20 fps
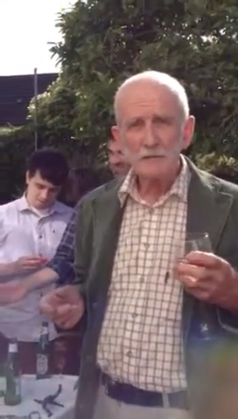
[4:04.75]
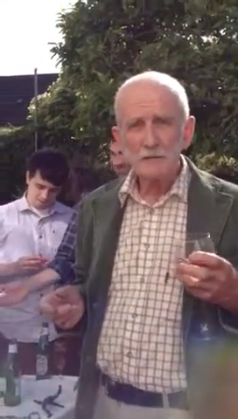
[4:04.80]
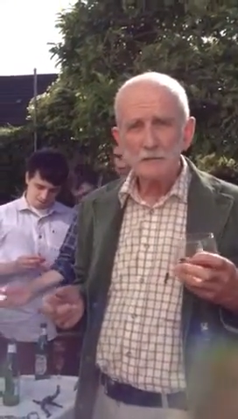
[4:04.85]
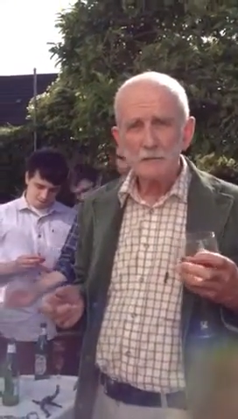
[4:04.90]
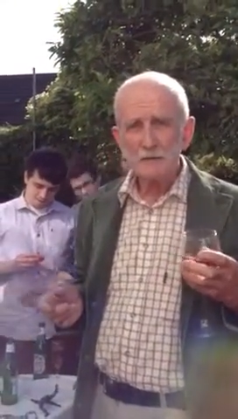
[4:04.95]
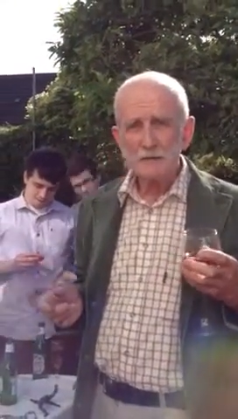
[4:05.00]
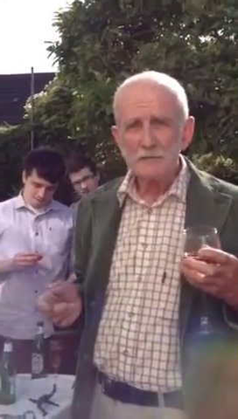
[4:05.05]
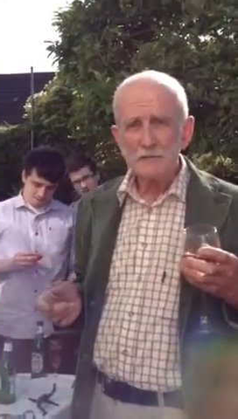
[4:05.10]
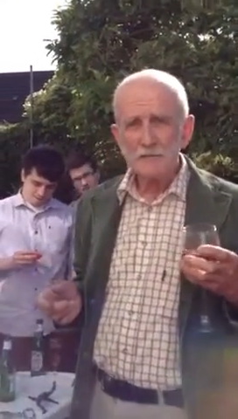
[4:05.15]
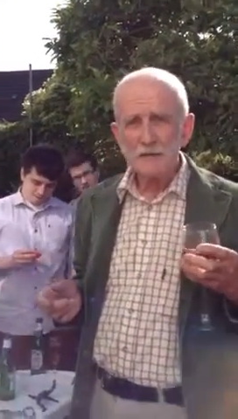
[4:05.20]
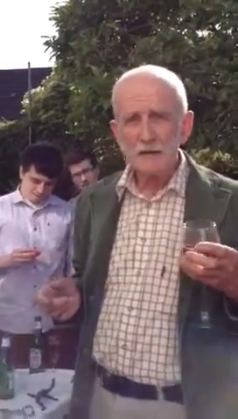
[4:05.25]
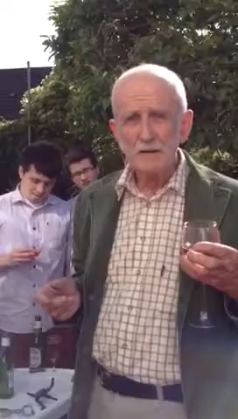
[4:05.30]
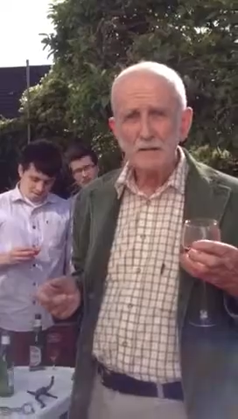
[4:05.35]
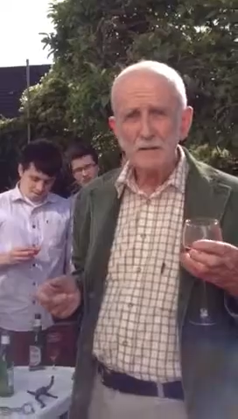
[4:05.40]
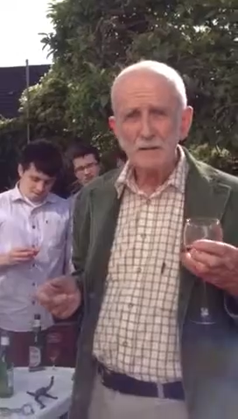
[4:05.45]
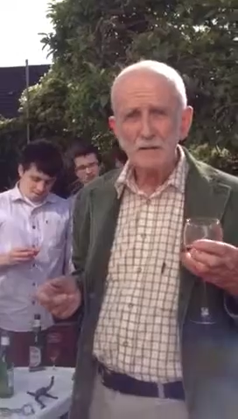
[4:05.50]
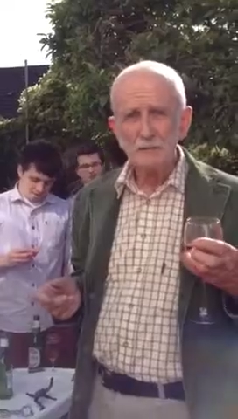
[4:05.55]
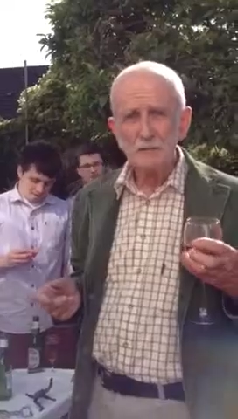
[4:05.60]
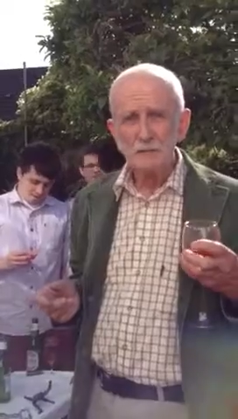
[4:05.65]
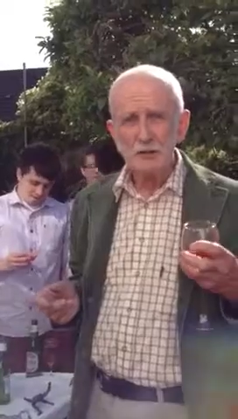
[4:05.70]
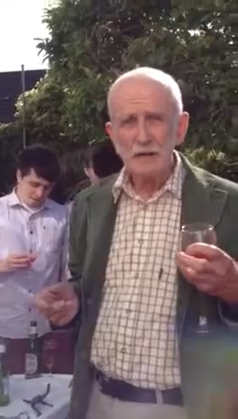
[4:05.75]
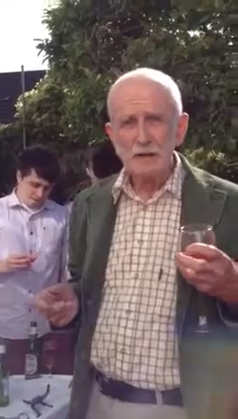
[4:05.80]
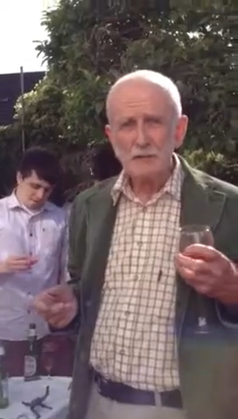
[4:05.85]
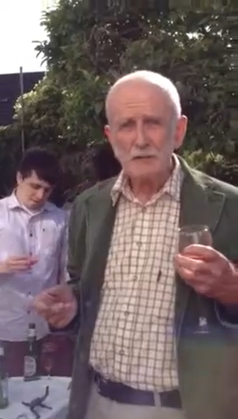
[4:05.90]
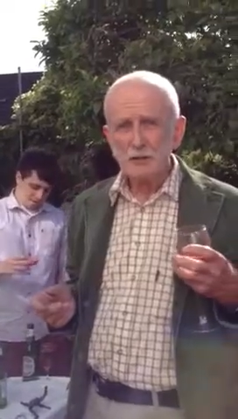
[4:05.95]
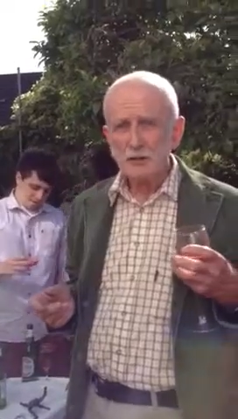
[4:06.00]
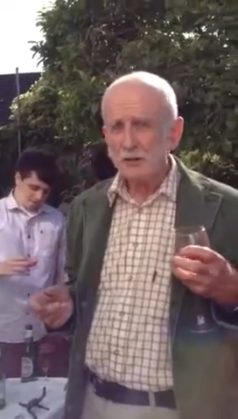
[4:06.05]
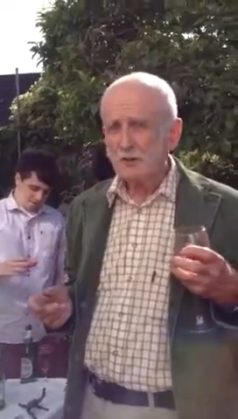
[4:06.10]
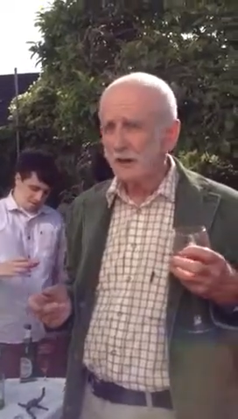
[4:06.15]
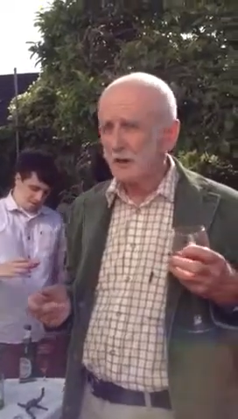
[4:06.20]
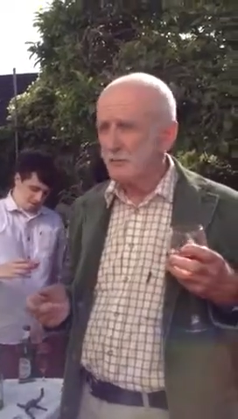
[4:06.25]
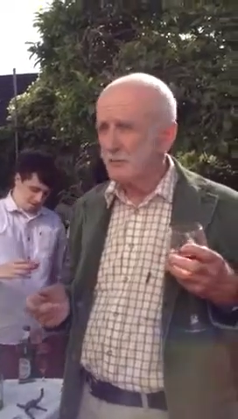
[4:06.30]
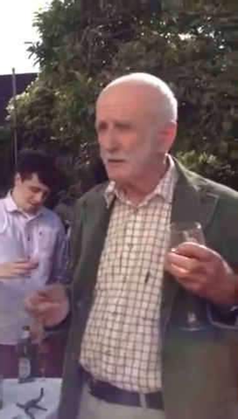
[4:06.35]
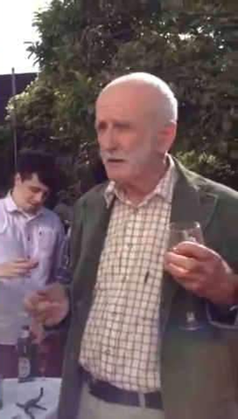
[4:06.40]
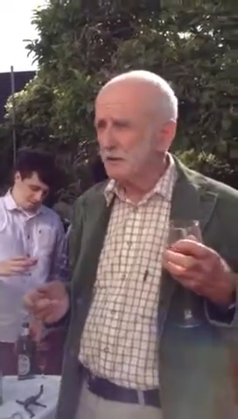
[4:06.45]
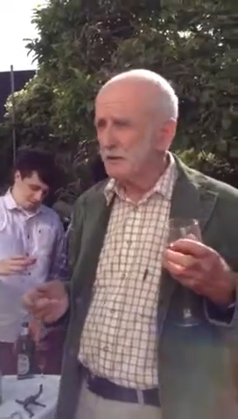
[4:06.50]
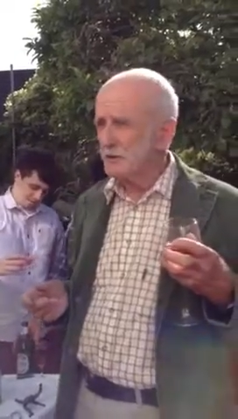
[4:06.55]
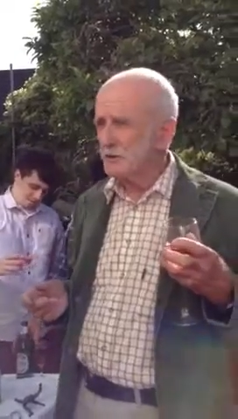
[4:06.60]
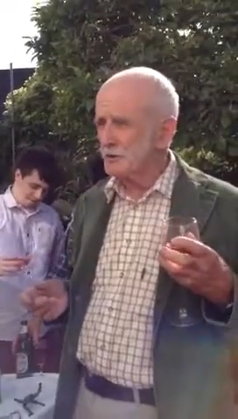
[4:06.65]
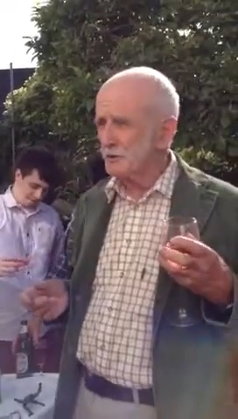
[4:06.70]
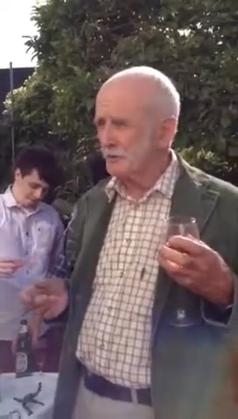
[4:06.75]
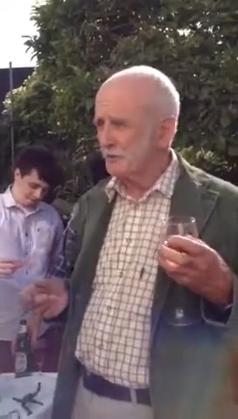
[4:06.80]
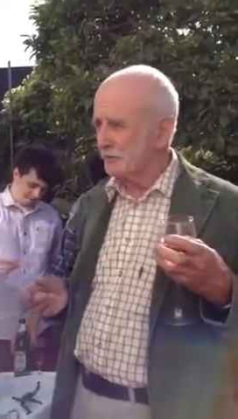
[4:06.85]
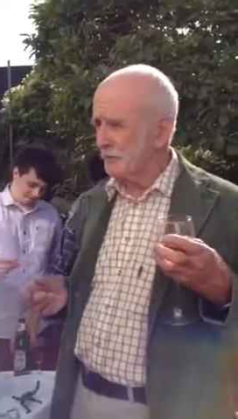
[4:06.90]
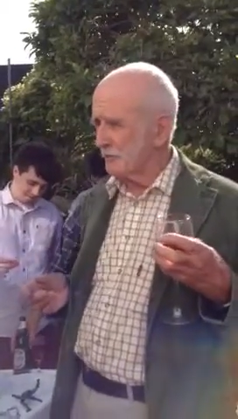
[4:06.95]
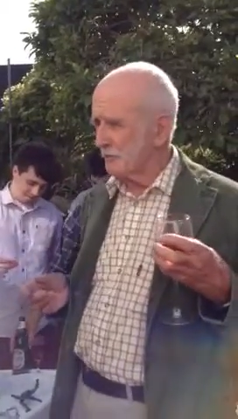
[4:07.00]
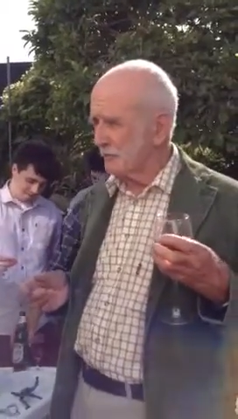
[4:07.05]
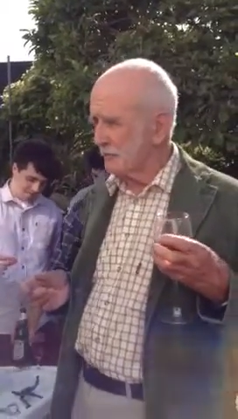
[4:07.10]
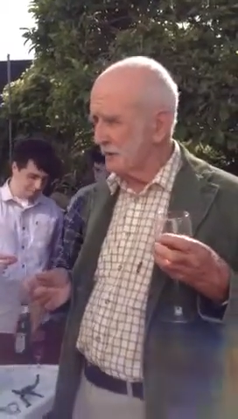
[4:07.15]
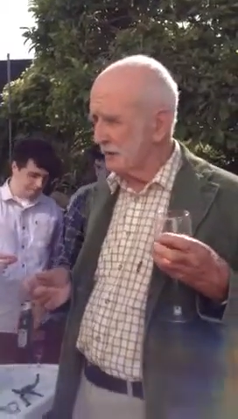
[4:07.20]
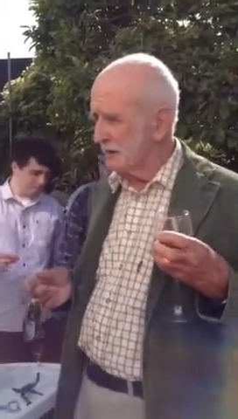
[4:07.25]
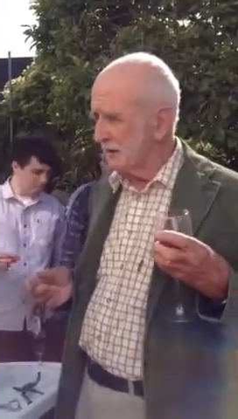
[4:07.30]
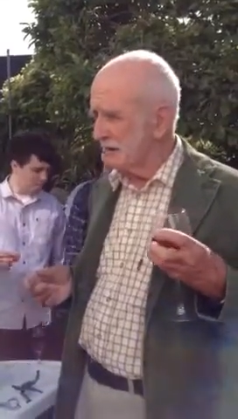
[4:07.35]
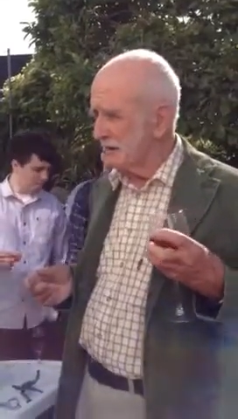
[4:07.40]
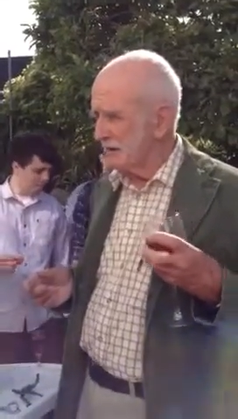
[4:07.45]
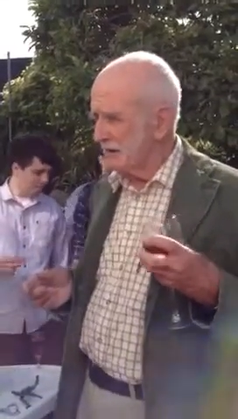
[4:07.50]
I mean, finding rented accommodation when we